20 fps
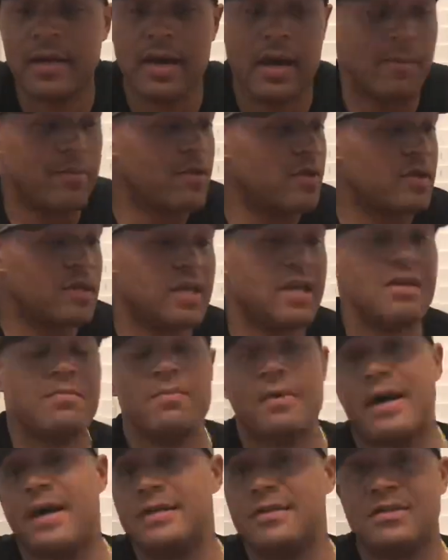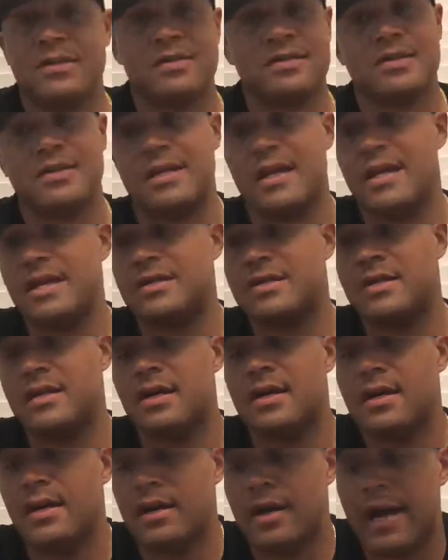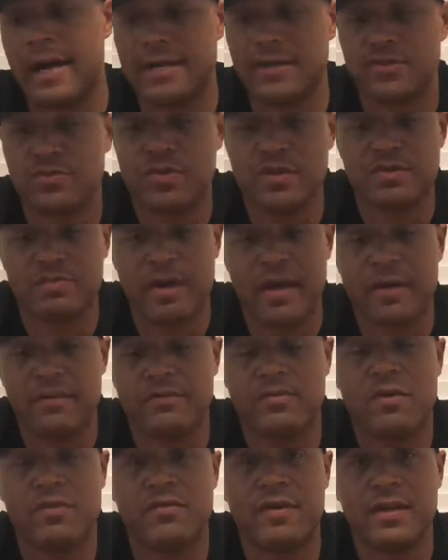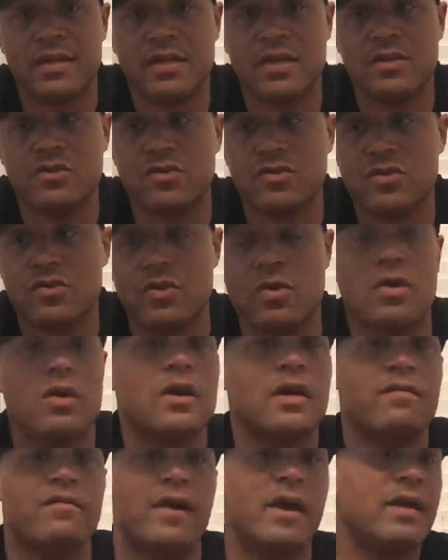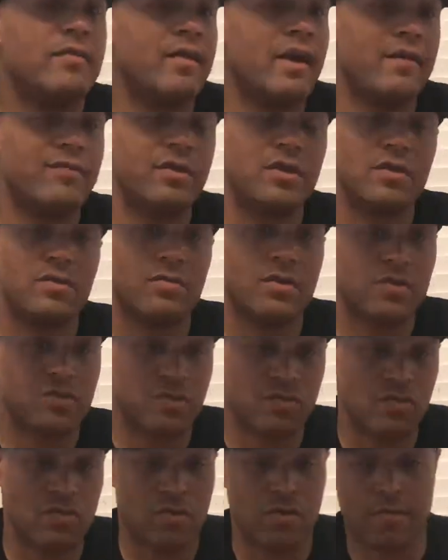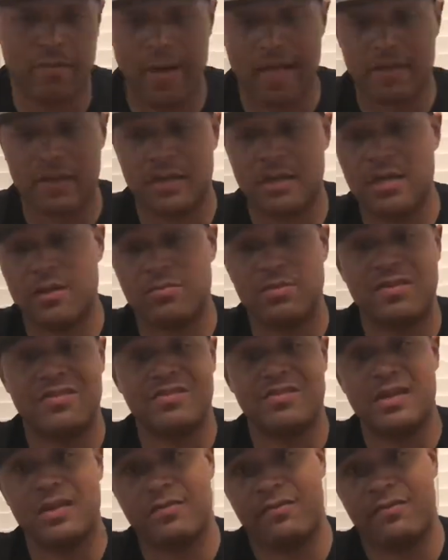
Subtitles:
I'm going to keep mine just in case. I can switch back and forth if I need to, or if I ever have to get rid of Storm, I can keep this seat.